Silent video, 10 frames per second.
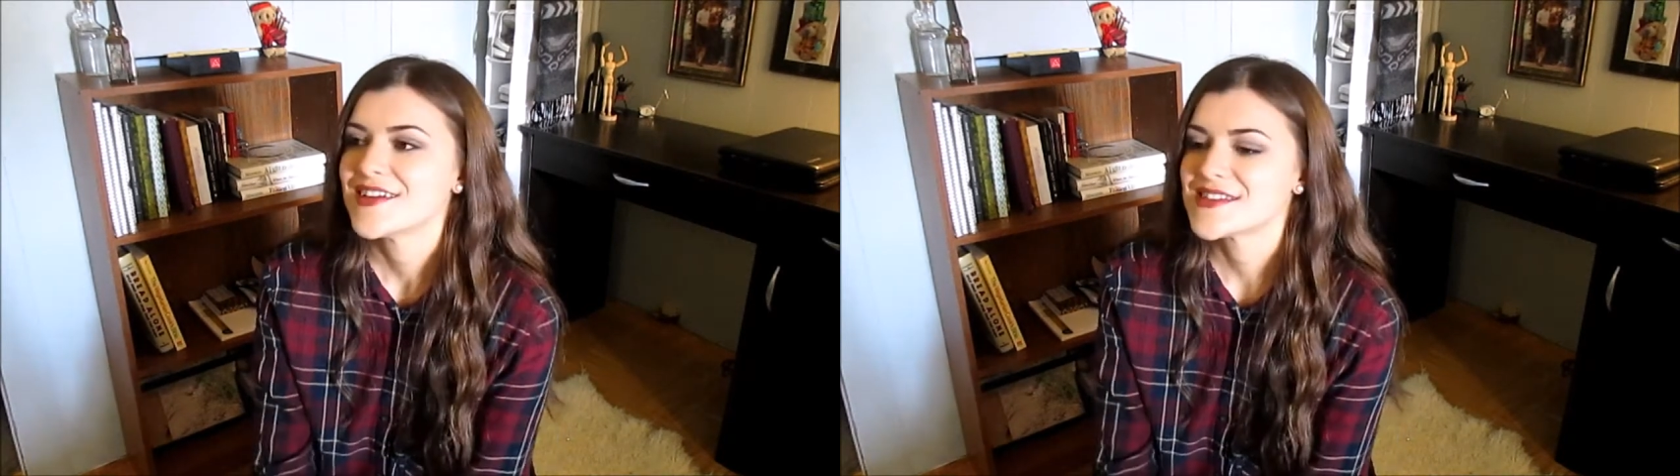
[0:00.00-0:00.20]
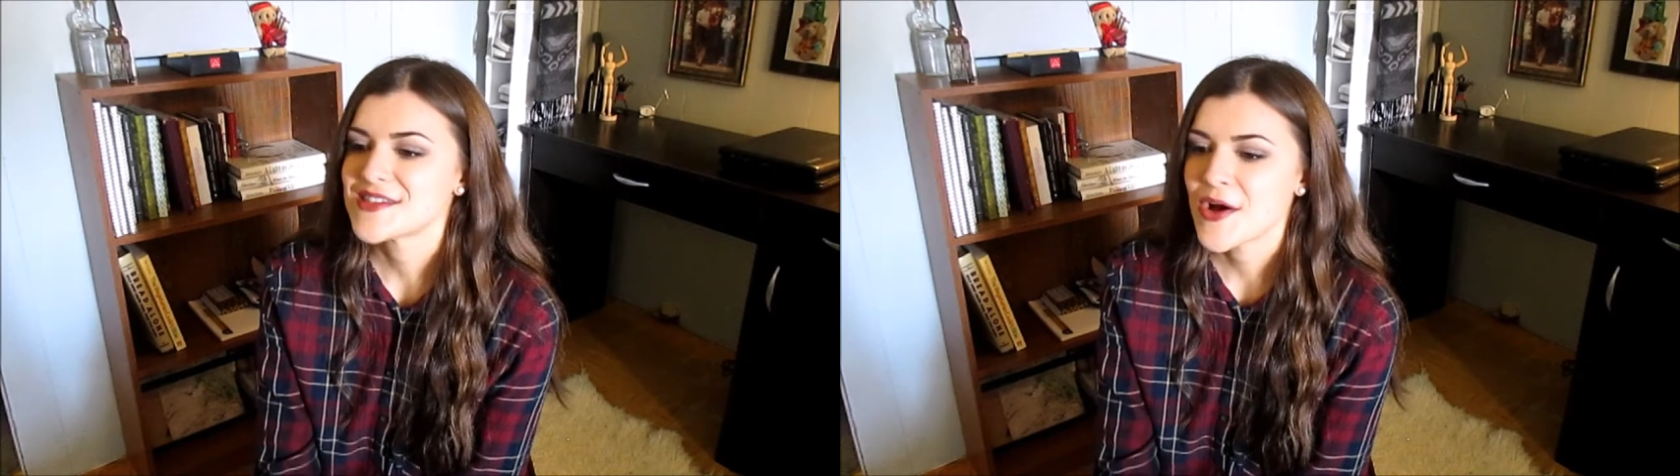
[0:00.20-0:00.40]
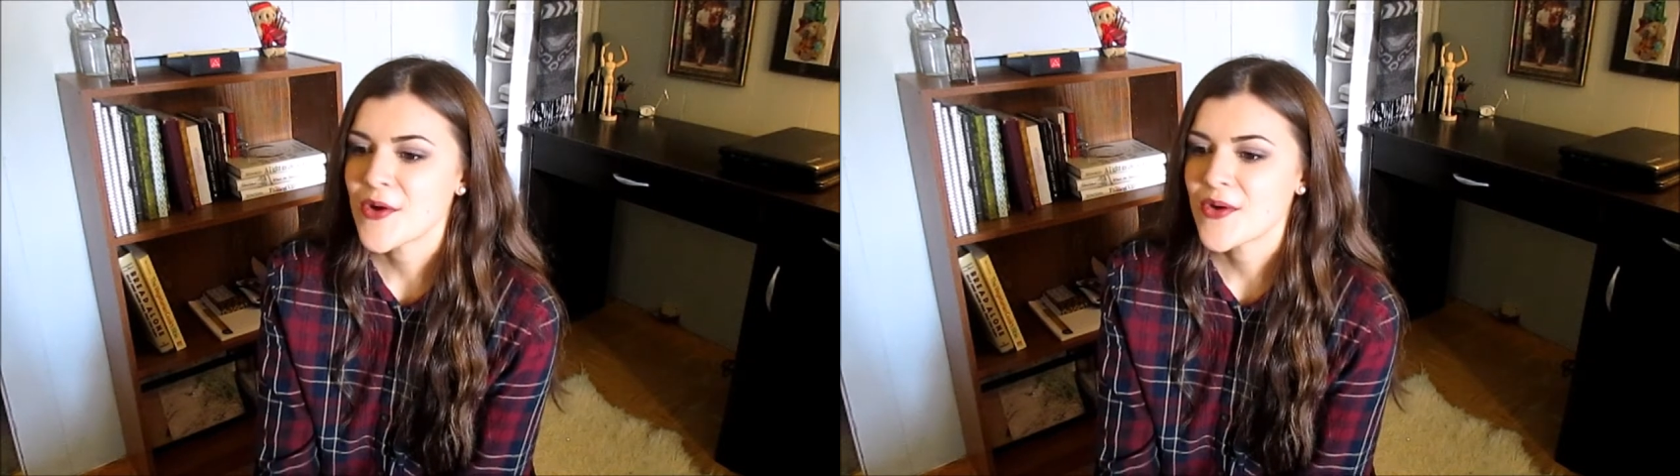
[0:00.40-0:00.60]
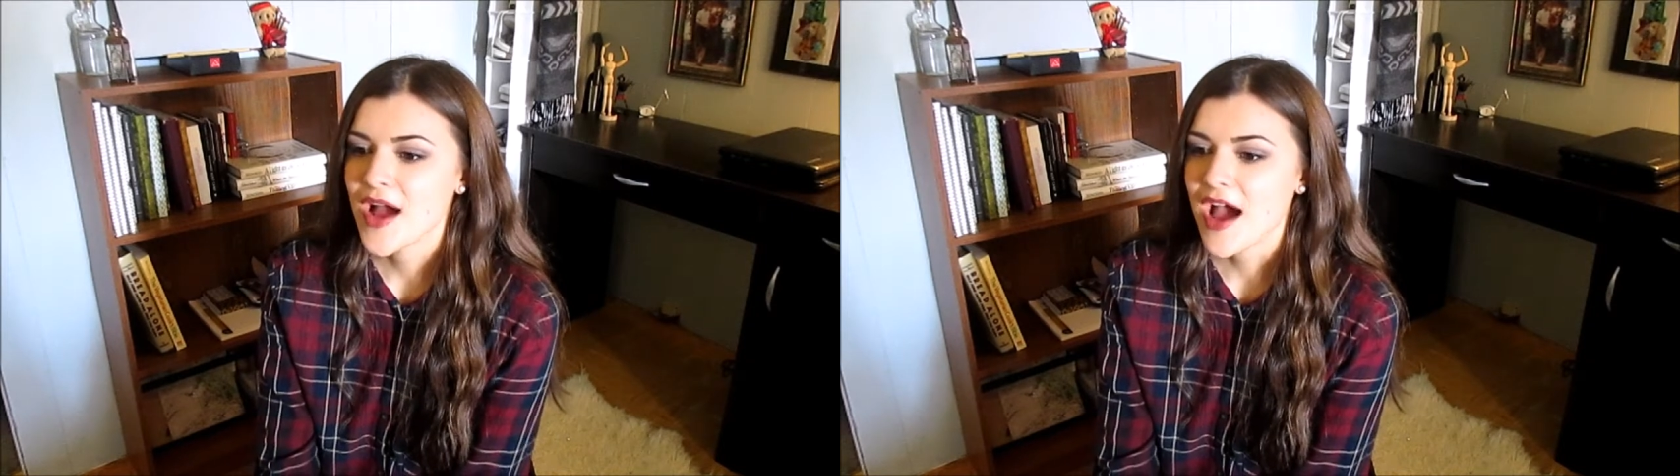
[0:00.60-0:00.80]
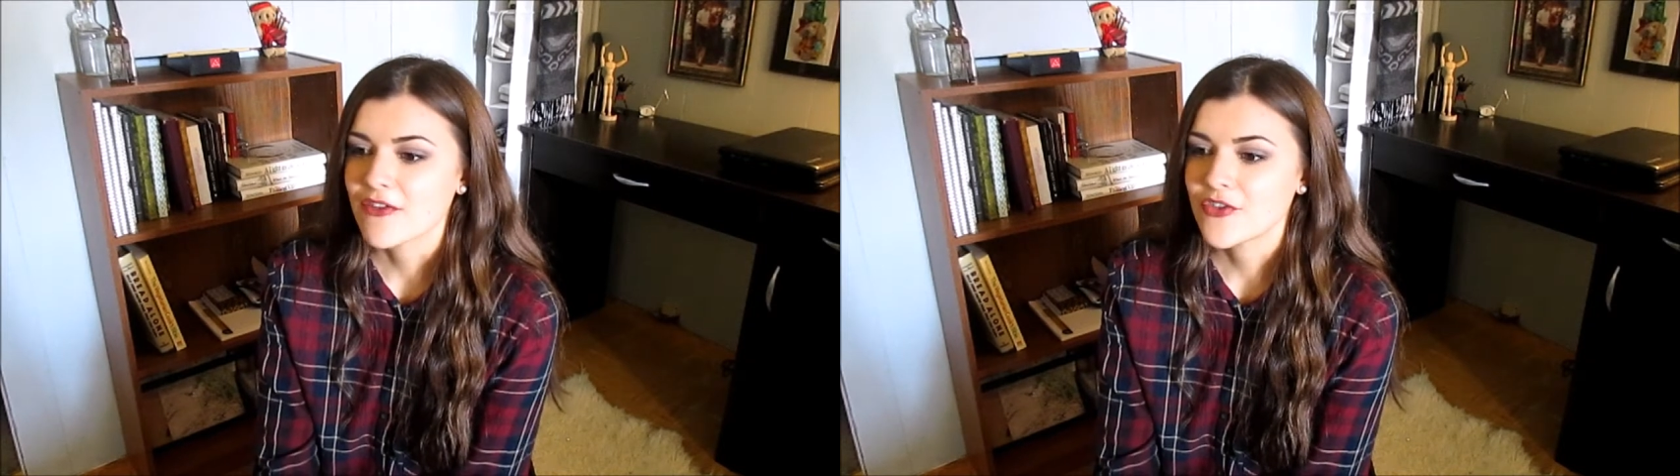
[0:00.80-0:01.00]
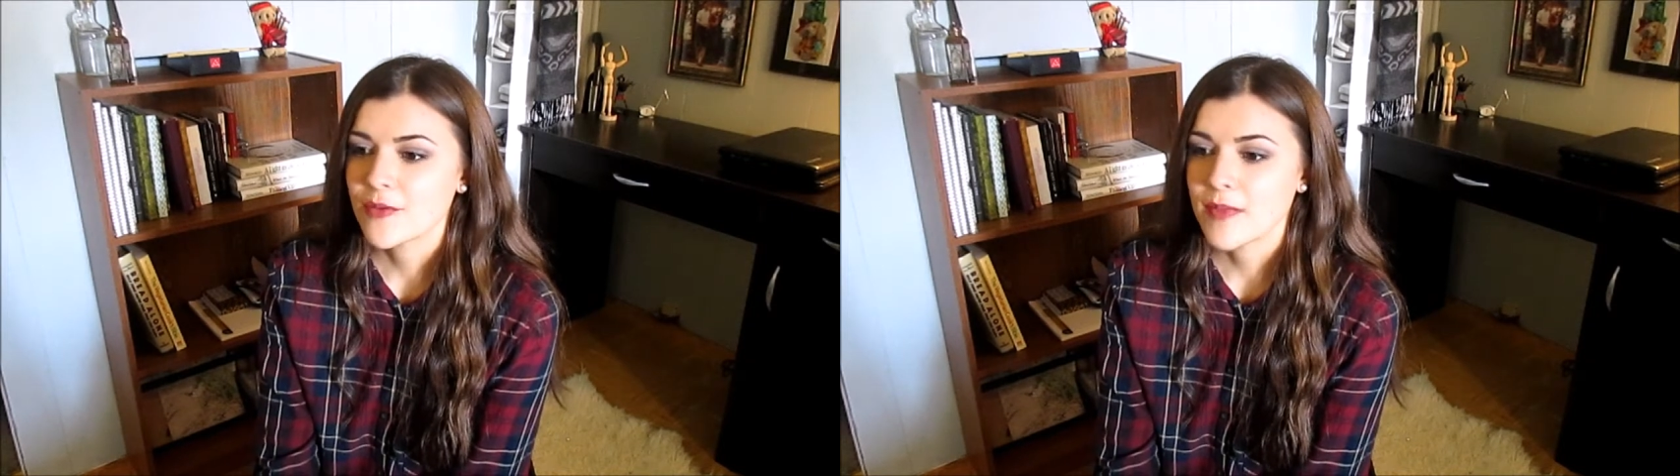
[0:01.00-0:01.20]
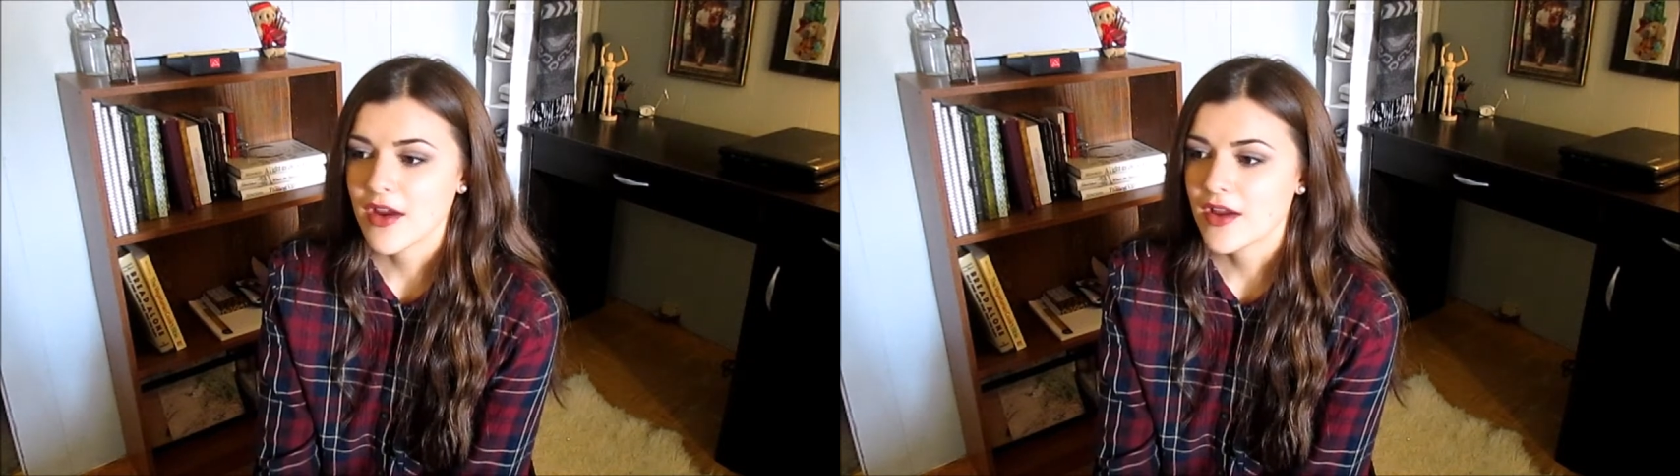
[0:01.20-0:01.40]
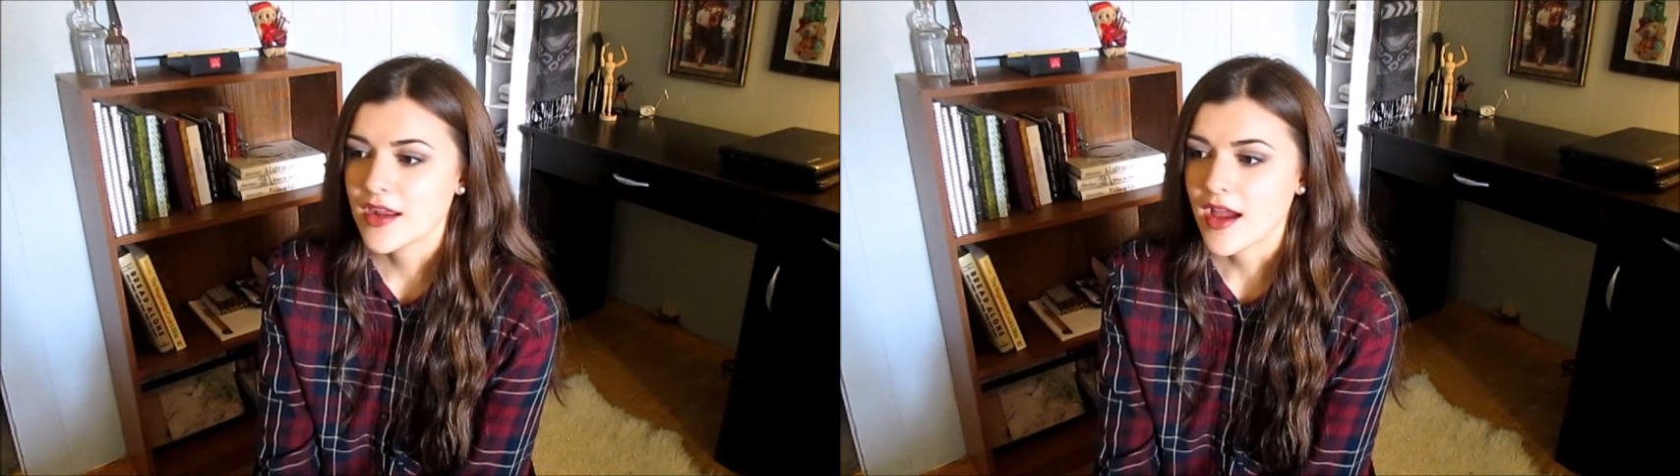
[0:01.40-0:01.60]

So after Mary and